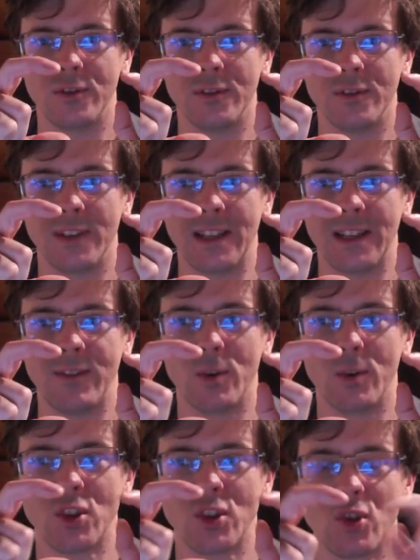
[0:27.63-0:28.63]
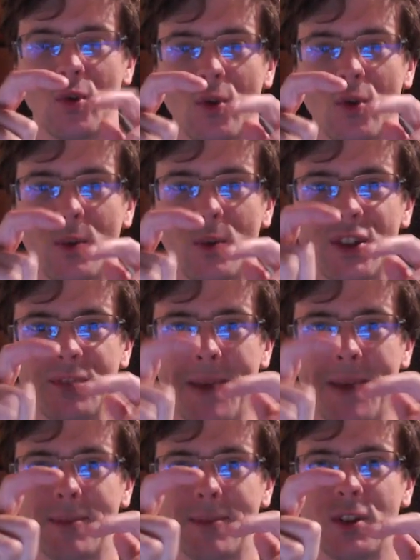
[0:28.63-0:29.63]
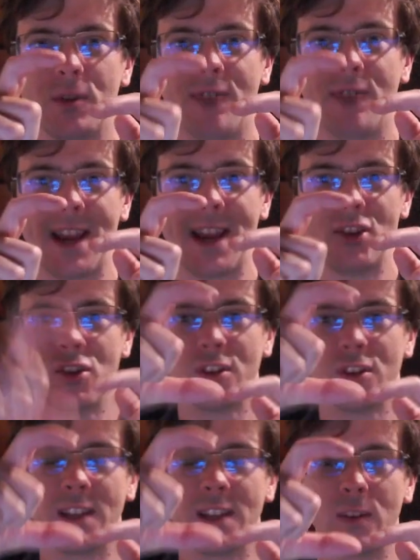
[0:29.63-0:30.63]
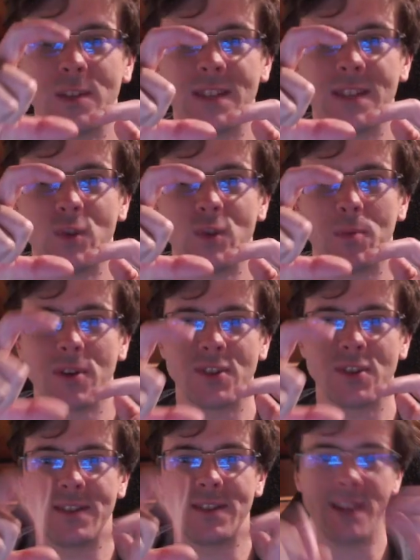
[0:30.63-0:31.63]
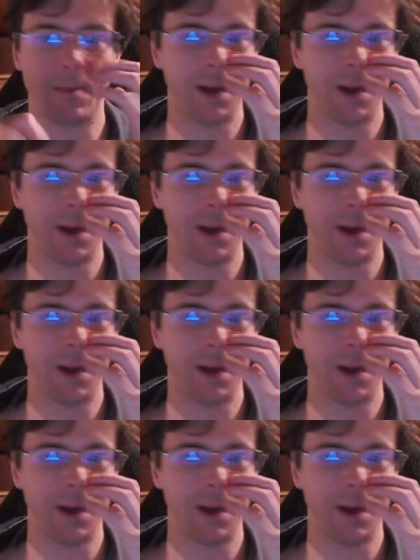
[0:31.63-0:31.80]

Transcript: give you a score which is mapped to a range. It always gives you a positive number,